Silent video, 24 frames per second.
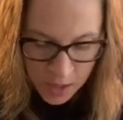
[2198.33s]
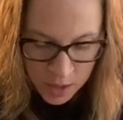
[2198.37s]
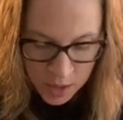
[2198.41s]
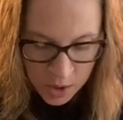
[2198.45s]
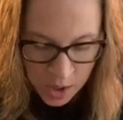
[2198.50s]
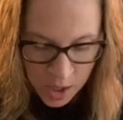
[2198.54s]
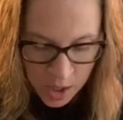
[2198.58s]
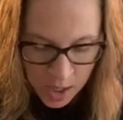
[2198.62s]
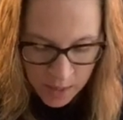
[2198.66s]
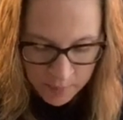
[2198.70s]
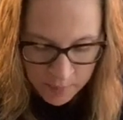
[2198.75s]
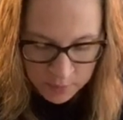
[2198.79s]

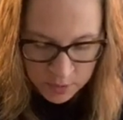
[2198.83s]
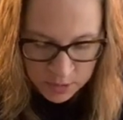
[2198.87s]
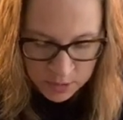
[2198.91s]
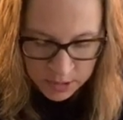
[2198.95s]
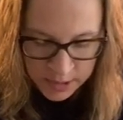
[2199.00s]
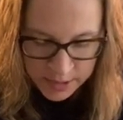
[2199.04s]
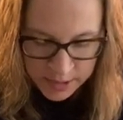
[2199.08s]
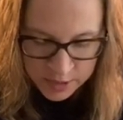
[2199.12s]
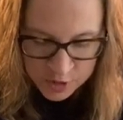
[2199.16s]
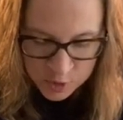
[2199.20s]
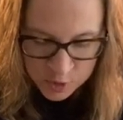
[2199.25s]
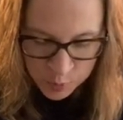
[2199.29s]
Kamba
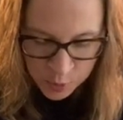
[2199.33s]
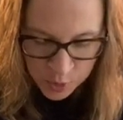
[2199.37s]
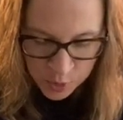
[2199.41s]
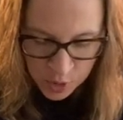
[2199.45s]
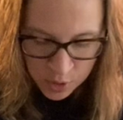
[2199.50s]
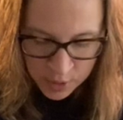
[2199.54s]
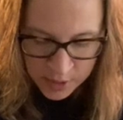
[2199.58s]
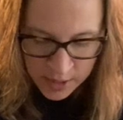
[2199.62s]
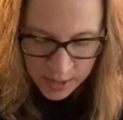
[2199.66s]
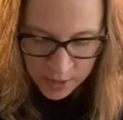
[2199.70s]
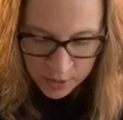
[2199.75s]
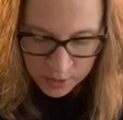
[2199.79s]
lay
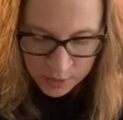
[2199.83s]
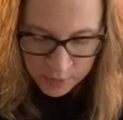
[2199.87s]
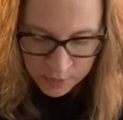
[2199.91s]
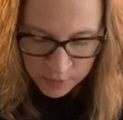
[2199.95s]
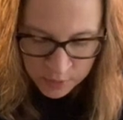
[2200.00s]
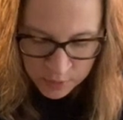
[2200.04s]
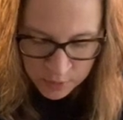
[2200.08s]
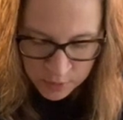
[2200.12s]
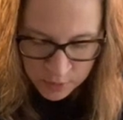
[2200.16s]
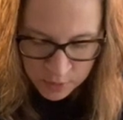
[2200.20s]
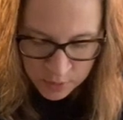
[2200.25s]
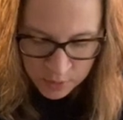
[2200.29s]
sprawled out
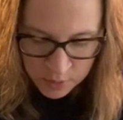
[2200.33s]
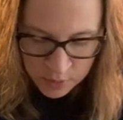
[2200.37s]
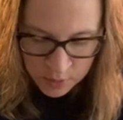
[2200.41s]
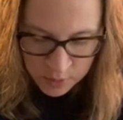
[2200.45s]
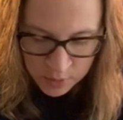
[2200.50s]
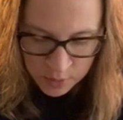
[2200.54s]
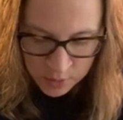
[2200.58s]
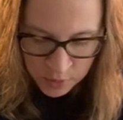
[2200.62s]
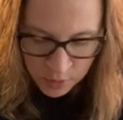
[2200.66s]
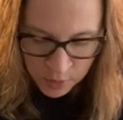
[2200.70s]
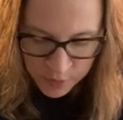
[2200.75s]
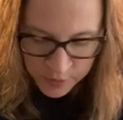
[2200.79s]

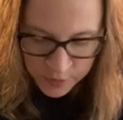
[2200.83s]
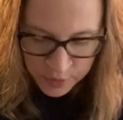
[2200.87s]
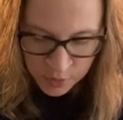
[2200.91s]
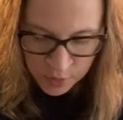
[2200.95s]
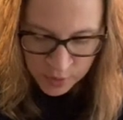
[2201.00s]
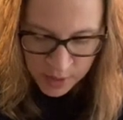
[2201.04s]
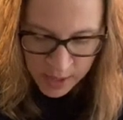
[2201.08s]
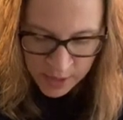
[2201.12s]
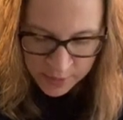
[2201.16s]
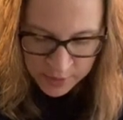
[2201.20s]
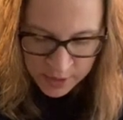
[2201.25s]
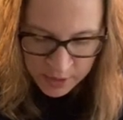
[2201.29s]
on the
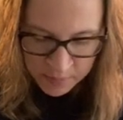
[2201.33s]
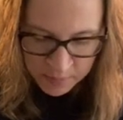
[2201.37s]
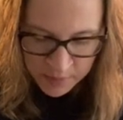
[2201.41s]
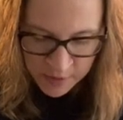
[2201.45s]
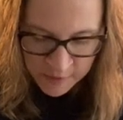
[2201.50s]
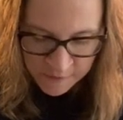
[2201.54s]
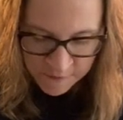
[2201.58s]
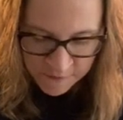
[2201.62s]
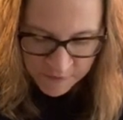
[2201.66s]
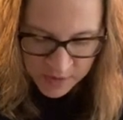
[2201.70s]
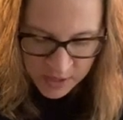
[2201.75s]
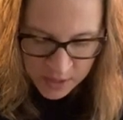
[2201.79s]
ground at my
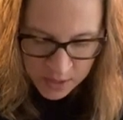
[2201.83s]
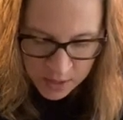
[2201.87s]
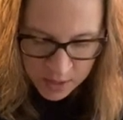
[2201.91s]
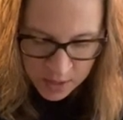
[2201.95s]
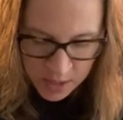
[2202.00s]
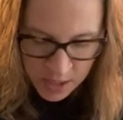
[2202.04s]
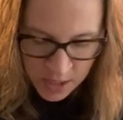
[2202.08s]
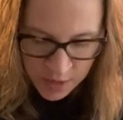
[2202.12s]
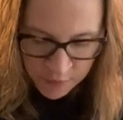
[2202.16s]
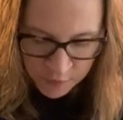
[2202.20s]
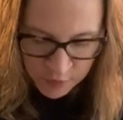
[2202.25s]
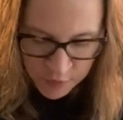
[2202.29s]
feet.
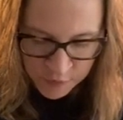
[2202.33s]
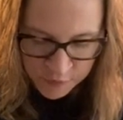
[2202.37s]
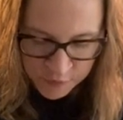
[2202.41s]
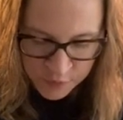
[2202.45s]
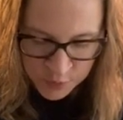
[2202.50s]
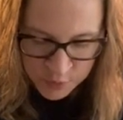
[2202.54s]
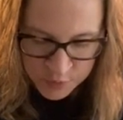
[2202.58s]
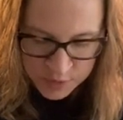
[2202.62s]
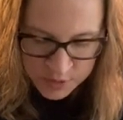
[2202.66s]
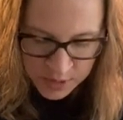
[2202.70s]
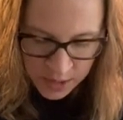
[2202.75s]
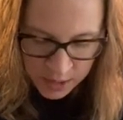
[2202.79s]
Every
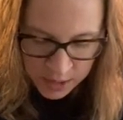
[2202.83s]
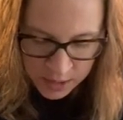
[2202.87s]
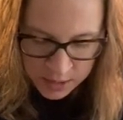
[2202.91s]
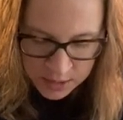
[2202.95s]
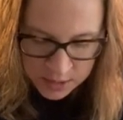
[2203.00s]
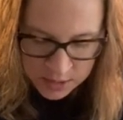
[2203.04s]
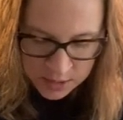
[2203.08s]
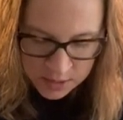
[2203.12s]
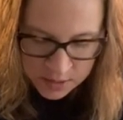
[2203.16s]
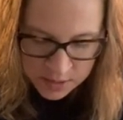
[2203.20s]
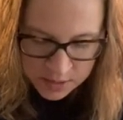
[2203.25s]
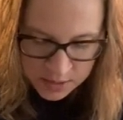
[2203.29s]
few
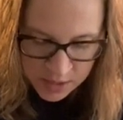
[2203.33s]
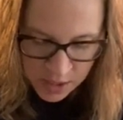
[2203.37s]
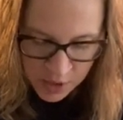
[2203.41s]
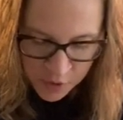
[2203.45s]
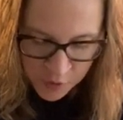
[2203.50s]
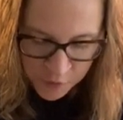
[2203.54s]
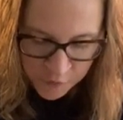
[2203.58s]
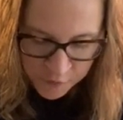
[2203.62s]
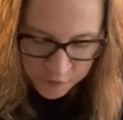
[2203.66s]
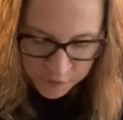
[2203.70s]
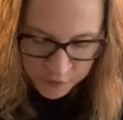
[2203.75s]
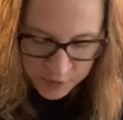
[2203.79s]
seconds, his
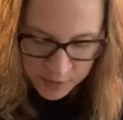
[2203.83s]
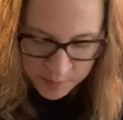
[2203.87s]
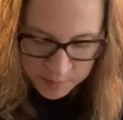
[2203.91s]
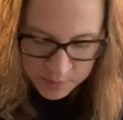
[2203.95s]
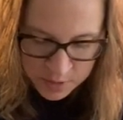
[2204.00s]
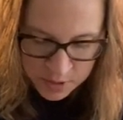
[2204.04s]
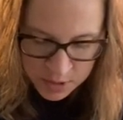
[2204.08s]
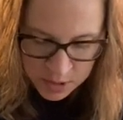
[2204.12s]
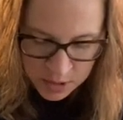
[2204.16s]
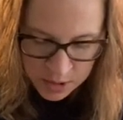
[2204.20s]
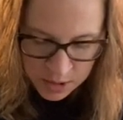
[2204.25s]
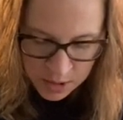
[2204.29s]
tail
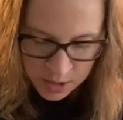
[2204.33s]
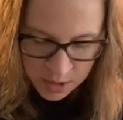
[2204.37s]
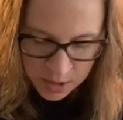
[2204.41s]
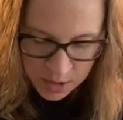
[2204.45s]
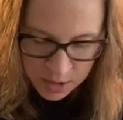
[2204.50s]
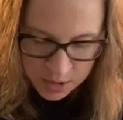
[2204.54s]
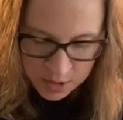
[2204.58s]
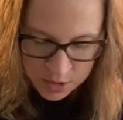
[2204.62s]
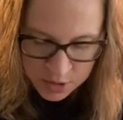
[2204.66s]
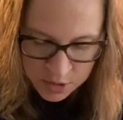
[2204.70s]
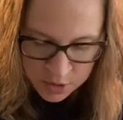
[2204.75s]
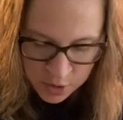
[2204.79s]
flipped
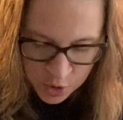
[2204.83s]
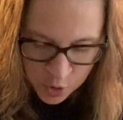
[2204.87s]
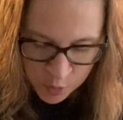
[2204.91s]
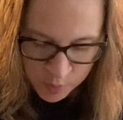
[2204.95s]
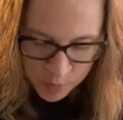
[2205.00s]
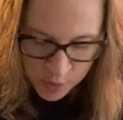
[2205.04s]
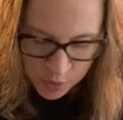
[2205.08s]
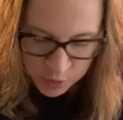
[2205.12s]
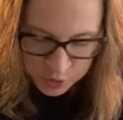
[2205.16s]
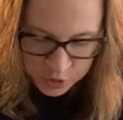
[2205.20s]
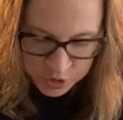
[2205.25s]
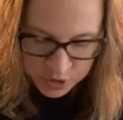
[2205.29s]
in slow
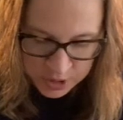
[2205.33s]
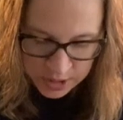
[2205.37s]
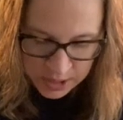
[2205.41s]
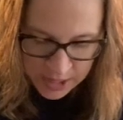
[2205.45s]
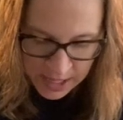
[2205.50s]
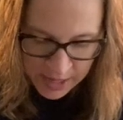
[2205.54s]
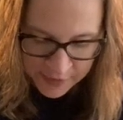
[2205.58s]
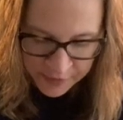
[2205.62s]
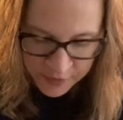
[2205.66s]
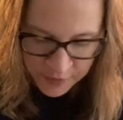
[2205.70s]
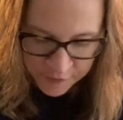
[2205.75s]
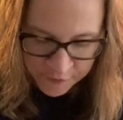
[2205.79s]
motion
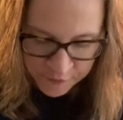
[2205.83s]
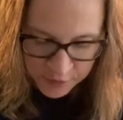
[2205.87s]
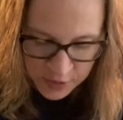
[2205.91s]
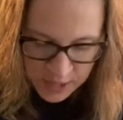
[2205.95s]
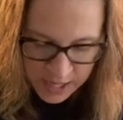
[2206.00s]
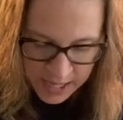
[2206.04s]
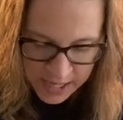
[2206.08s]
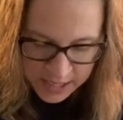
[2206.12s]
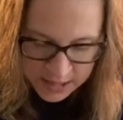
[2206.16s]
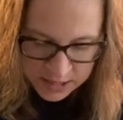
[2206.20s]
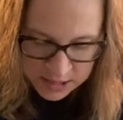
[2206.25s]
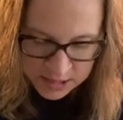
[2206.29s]
at the
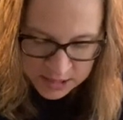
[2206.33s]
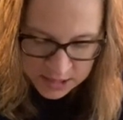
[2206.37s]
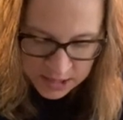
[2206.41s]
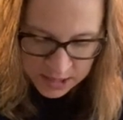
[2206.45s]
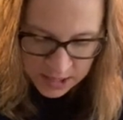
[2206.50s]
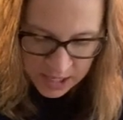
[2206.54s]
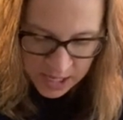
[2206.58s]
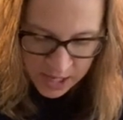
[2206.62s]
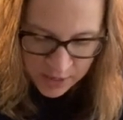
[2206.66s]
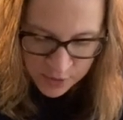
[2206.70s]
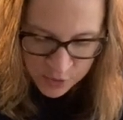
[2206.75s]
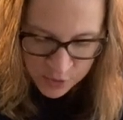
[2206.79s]
flies that
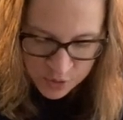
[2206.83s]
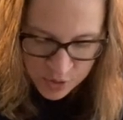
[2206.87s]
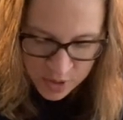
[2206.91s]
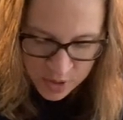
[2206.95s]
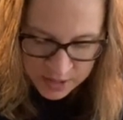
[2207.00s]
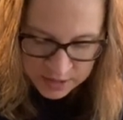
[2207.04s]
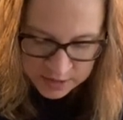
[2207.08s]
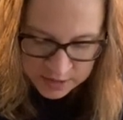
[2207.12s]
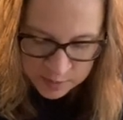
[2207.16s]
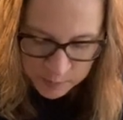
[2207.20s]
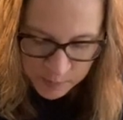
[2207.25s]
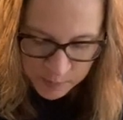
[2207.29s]
gathered on
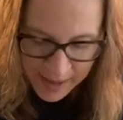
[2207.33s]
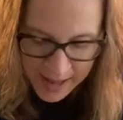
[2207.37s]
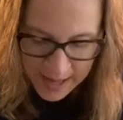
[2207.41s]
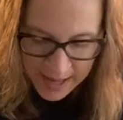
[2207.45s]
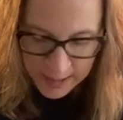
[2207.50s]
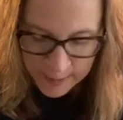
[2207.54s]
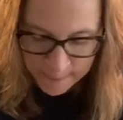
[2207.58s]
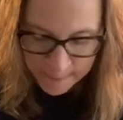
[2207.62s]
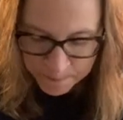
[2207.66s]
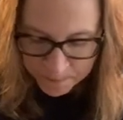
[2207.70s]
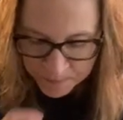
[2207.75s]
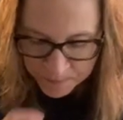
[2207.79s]
his
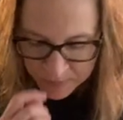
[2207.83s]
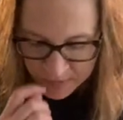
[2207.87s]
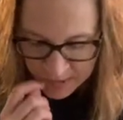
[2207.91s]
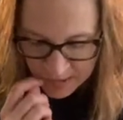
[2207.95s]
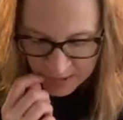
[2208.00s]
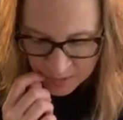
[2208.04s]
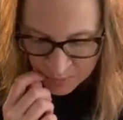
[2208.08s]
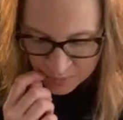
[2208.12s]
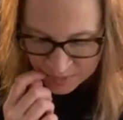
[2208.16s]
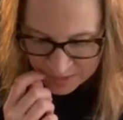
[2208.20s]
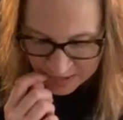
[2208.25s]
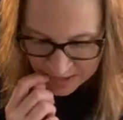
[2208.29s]
back. He
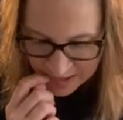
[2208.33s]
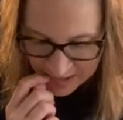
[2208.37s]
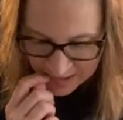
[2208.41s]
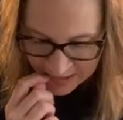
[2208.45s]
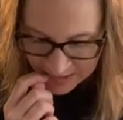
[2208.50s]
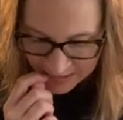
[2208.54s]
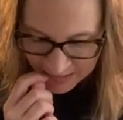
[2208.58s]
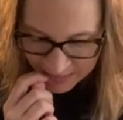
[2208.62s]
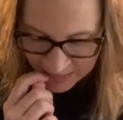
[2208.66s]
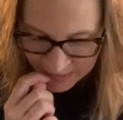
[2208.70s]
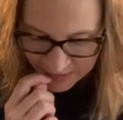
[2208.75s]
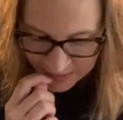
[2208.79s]
was getting
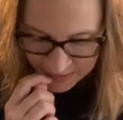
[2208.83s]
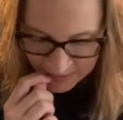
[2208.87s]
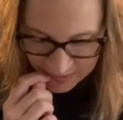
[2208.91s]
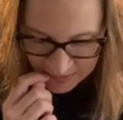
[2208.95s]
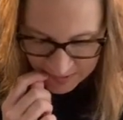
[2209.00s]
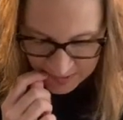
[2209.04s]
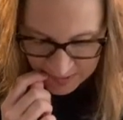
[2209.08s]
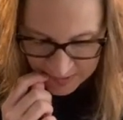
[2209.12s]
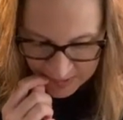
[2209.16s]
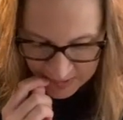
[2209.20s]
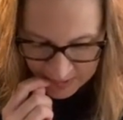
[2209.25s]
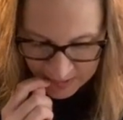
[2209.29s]

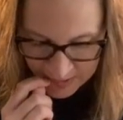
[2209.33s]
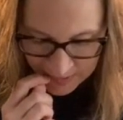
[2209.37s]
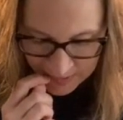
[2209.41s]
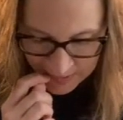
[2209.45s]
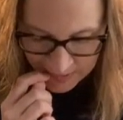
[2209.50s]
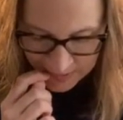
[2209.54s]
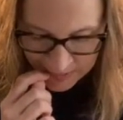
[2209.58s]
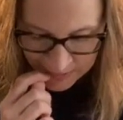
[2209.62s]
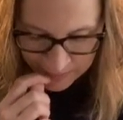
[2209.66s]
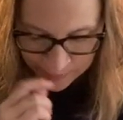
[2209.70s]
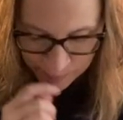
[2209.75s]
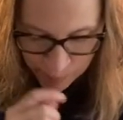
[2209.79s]
thinner
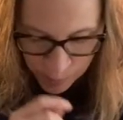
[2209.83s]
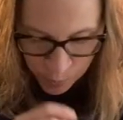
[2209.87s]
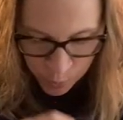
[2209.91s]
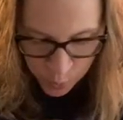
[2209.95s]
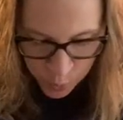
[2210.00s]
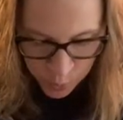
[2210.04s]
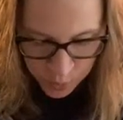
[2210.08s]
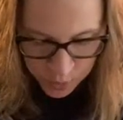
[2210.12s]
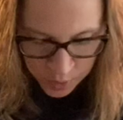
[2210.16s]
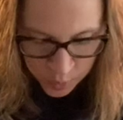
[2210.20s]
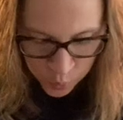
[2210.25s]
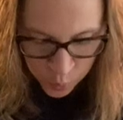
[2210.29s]
and
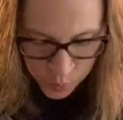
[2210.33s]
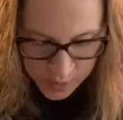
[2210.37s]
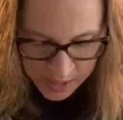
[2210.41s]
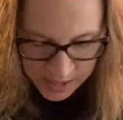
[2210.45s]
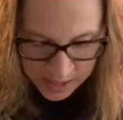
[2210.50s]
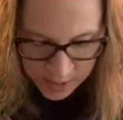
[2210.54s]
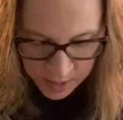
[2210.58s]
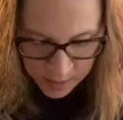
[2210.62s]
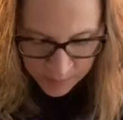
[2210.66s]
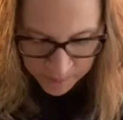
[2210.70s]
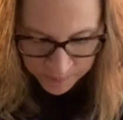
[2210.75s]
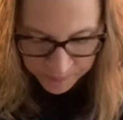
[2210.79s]
more
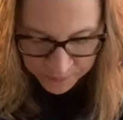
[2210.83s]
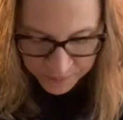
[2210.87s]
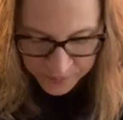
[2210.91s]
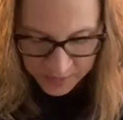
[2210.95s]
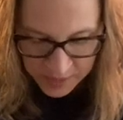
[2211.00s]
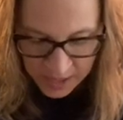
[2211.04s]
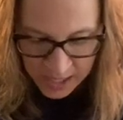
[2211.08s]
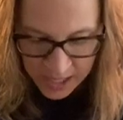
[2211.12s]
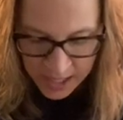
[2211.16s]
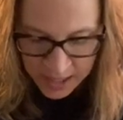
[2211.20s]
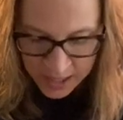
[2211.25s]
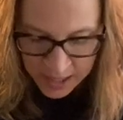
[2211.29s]
weak,
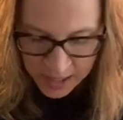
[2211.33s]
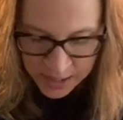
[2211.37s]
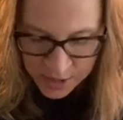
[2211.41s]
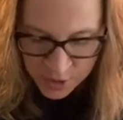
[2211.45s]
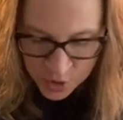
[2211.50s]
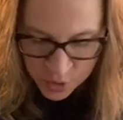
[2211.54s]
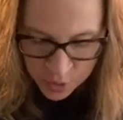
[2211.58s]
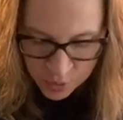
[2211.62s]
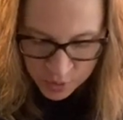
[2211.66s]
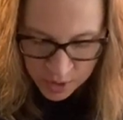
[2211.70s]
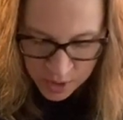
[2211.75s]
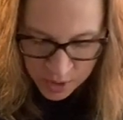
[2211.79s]
and I
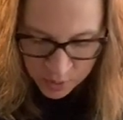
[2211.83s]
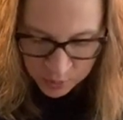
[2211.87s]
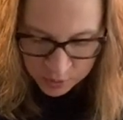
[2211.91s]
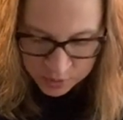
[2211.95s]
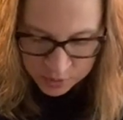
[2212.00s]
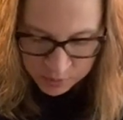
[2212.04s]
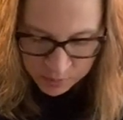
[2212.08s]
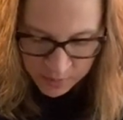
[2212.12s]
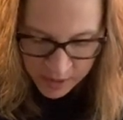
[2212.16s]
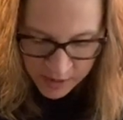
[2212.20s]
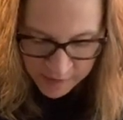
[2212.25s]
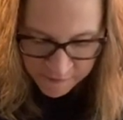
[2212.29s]
knew that it was
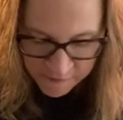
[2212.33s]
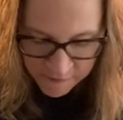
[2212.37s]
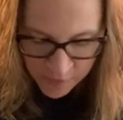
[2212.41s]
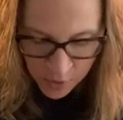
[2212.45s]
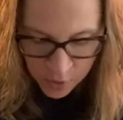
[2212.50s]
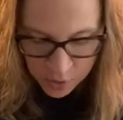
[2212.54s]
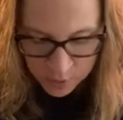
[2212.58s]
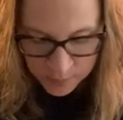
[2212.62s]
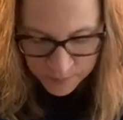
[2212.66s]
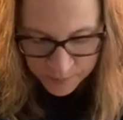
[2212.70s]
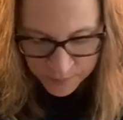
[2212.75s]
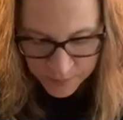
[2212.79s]
my
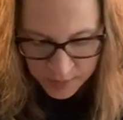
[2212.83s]
fault.